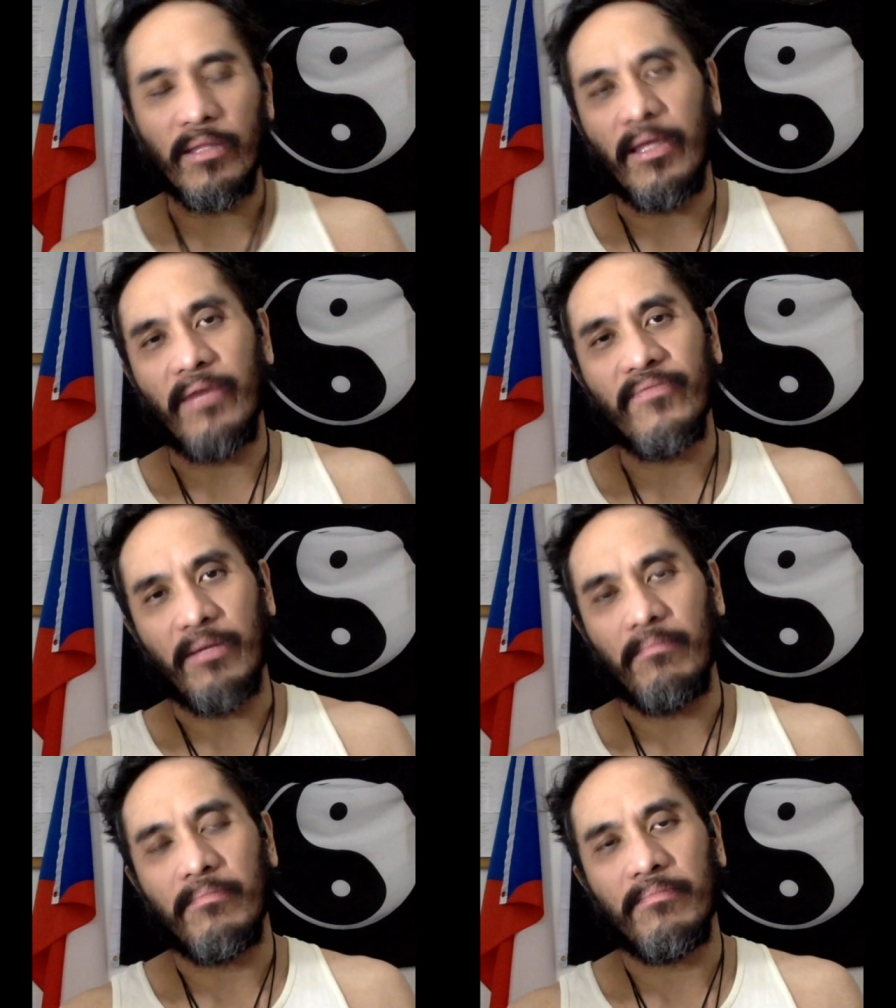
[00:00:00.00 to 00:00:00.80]

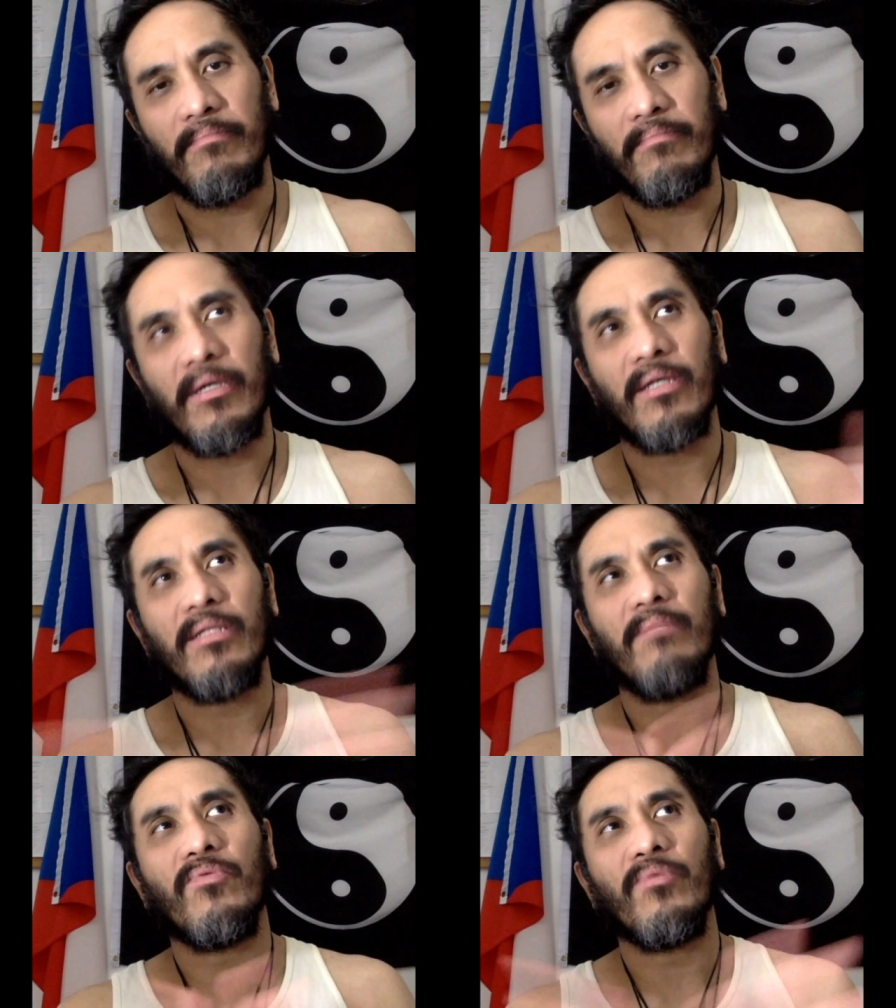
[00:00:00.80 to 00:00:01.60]
lifetime because
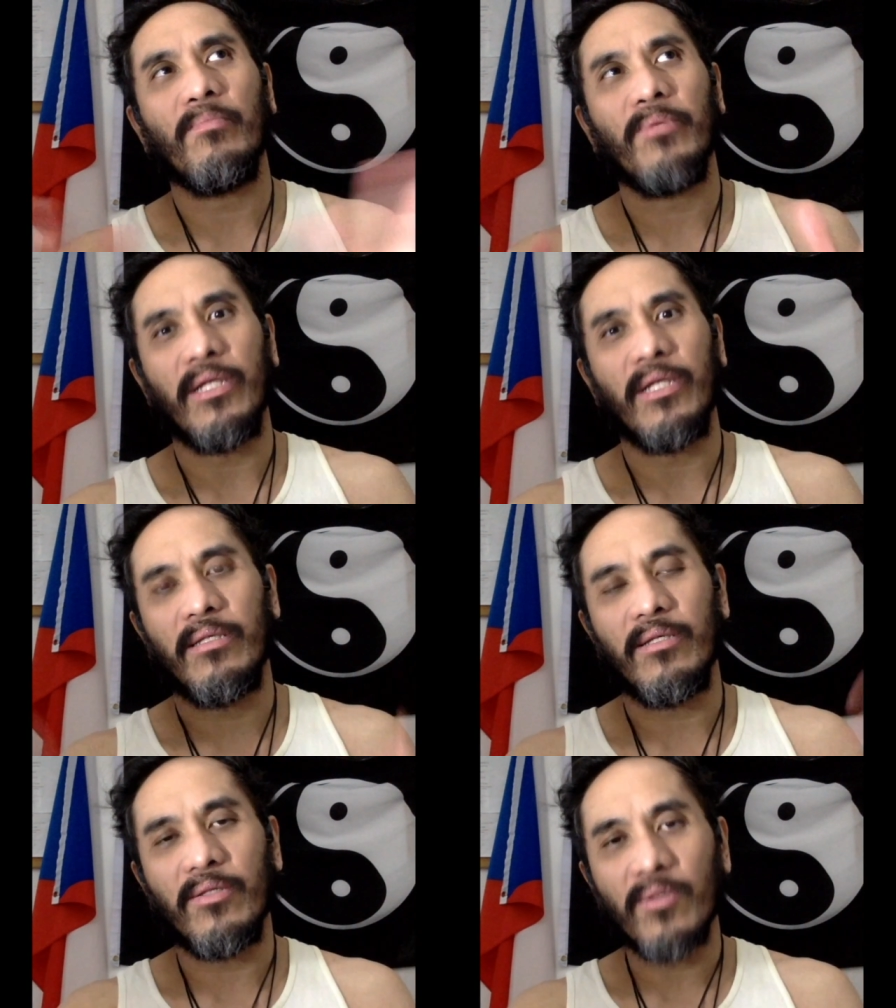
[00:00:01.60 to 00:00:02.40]
the moon represents
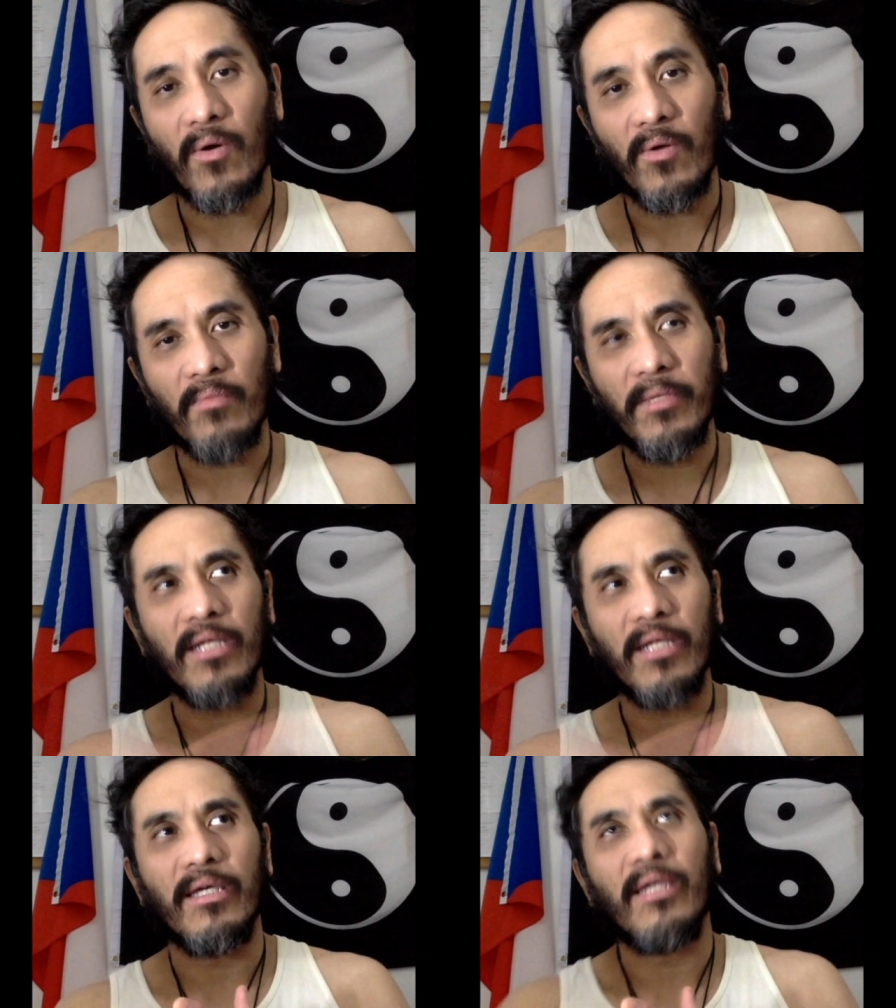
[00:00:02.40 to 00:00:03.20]
the soul,
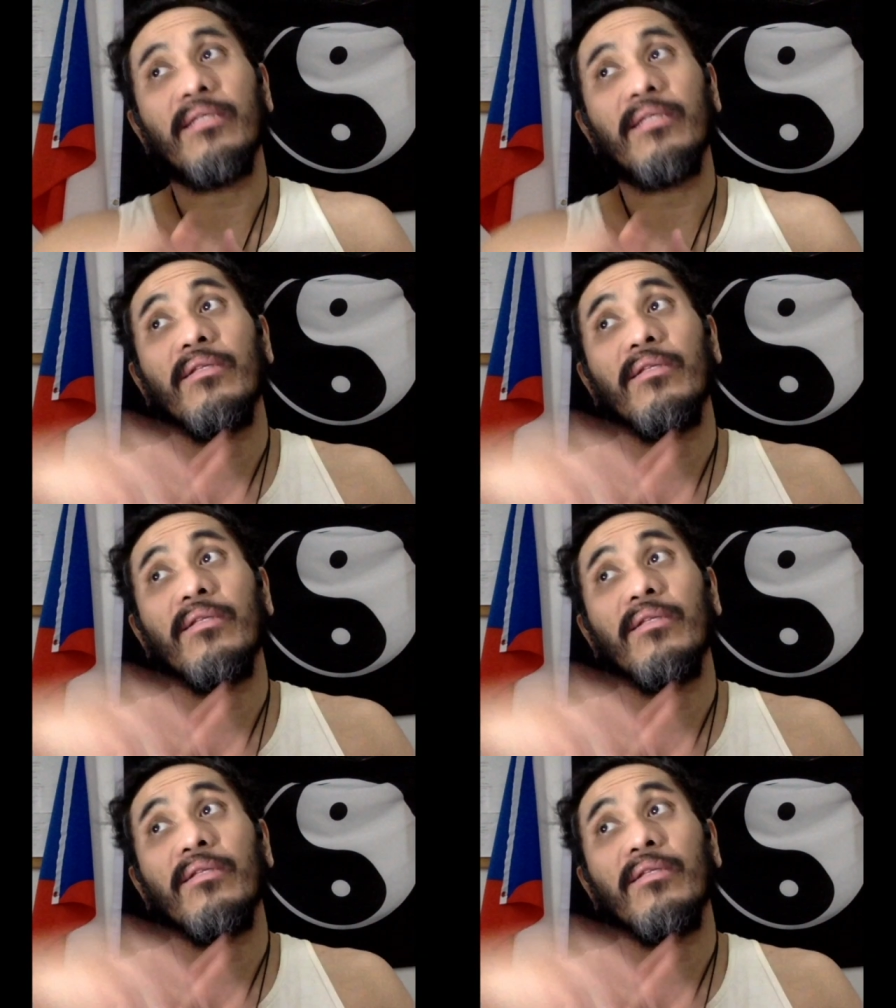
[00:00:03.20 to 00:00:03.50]
meaning like it's a